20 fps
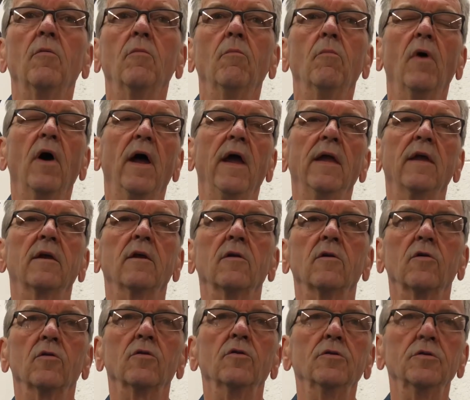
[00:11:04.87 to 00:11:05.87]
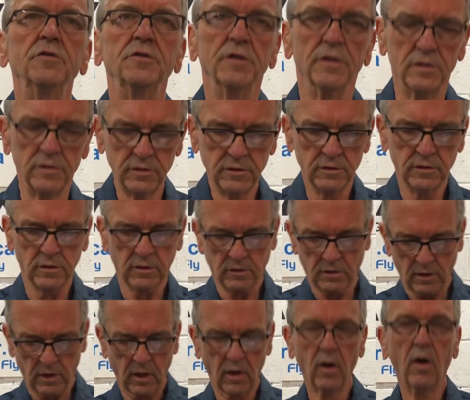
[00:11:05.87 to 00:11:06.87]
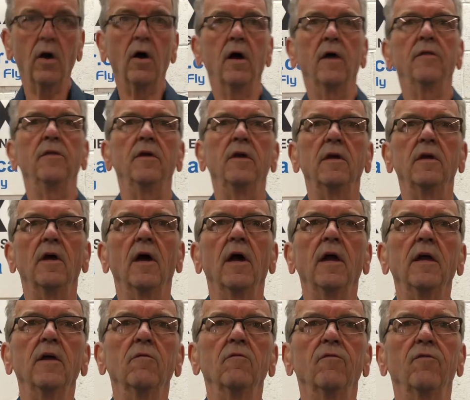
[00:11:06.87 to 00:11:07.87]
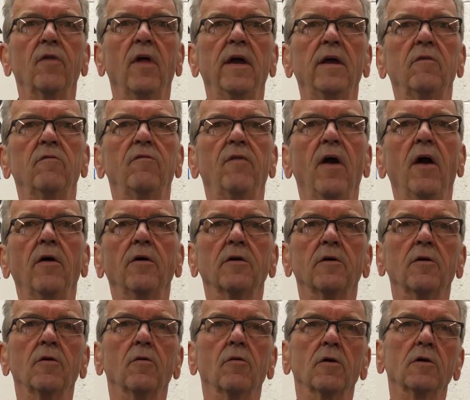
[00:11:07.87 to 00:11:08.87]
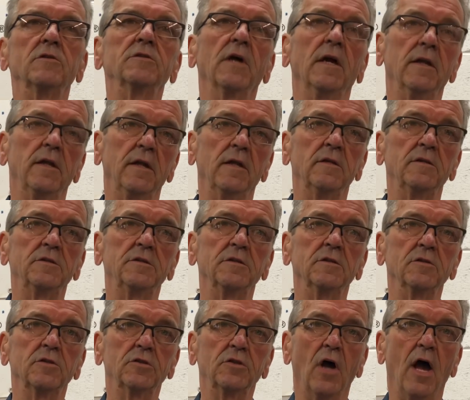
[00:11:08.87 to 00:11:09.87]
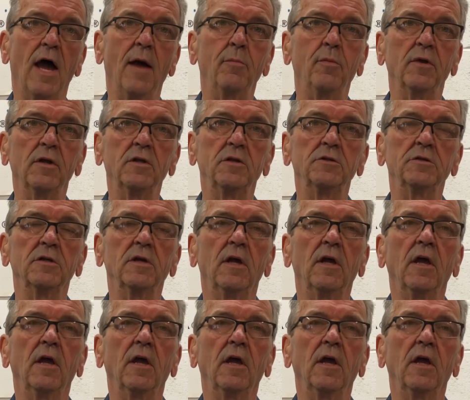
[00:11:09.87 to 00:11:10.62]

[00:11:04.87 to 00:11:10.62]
My conclusions on the uh, in-flight failure or sudden engine stoppage